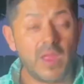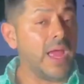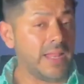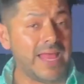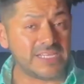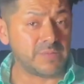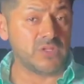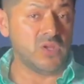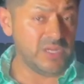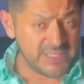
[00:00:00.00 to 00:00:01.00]
And last but
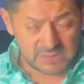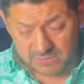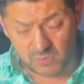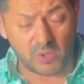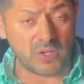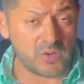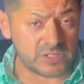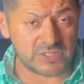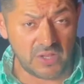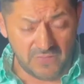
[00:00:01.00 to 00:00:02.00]
not least,
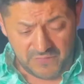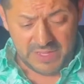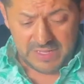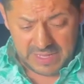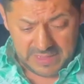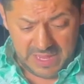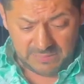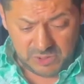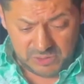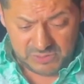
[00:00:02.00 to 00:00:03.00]
3/4 of a
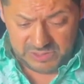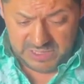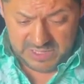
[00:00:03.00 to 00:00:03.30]
lime juice.